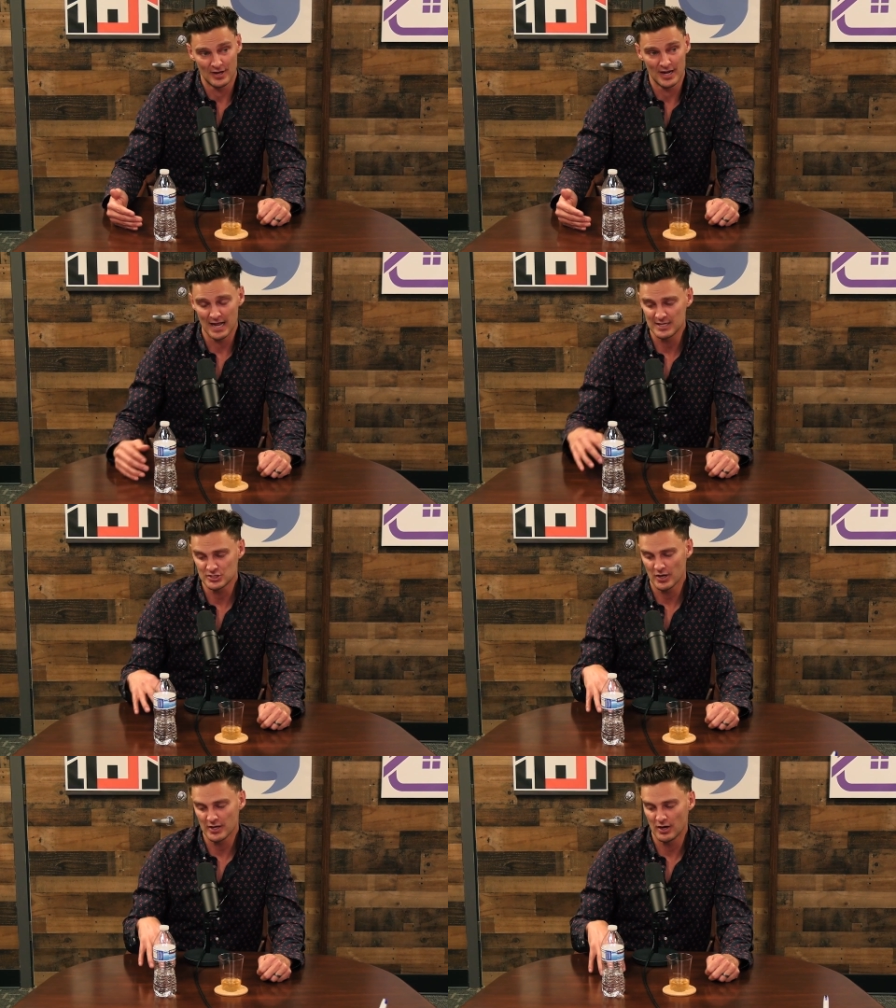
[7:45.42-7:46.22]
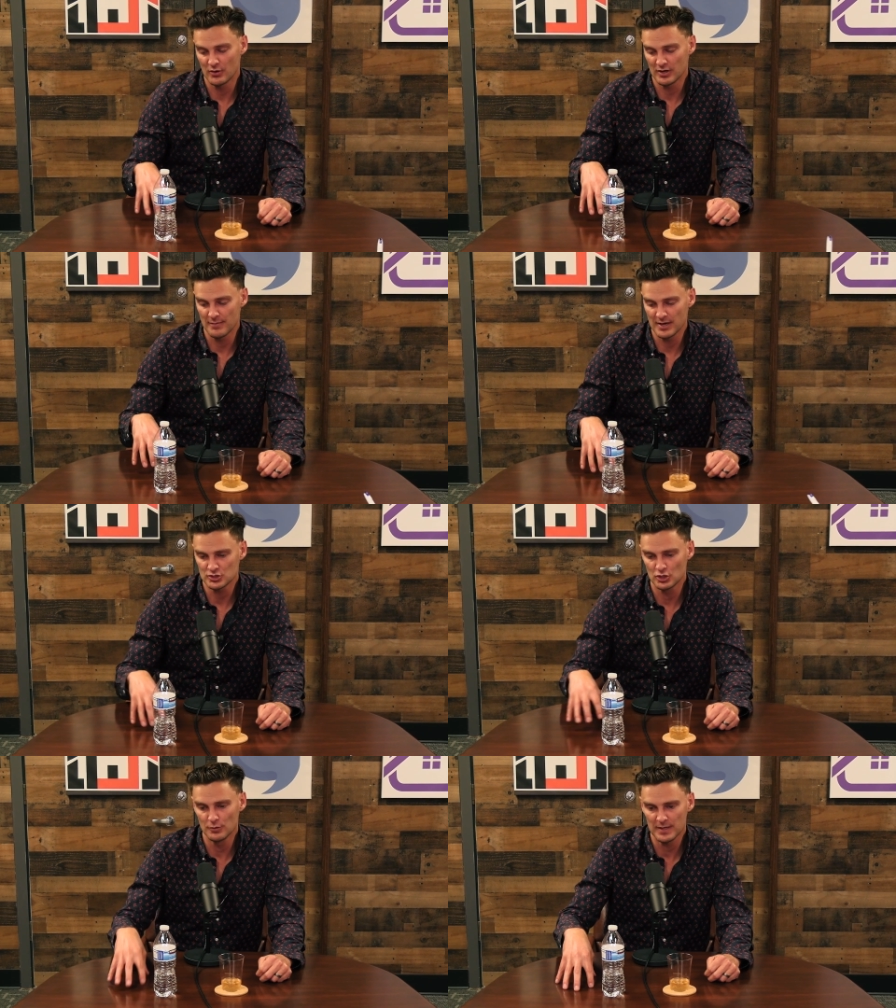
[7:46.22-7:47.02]
right? right? And so I already I
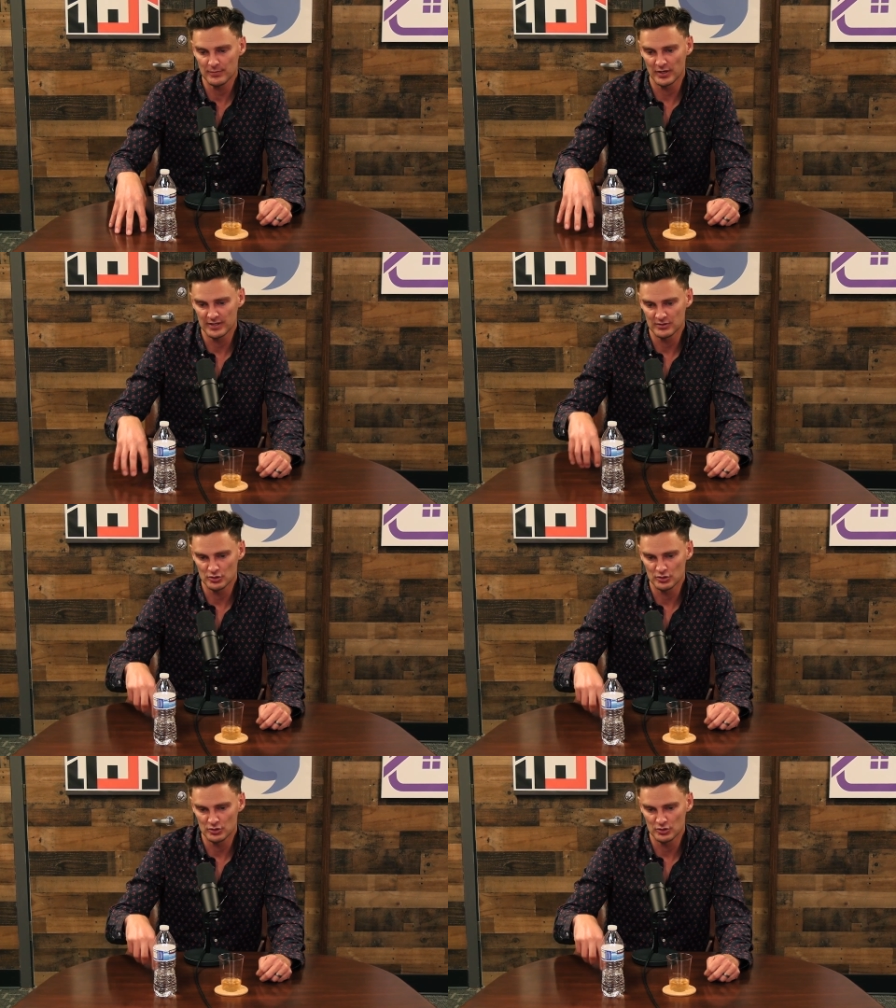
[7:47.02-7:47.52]
met two people in